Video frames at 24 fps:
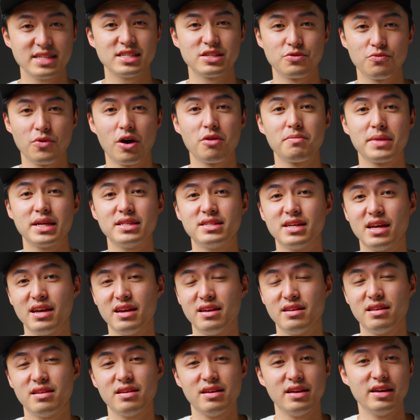and well
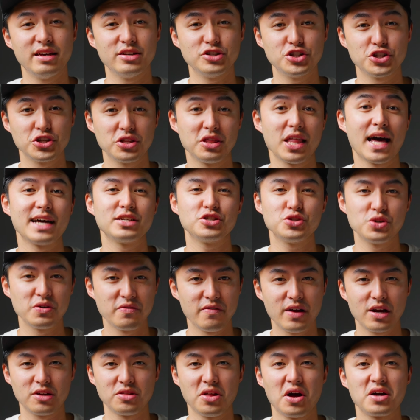maintained, it should last you a
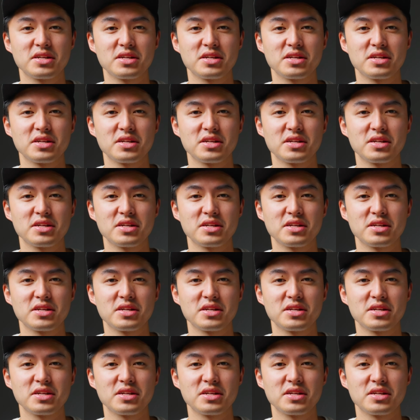very long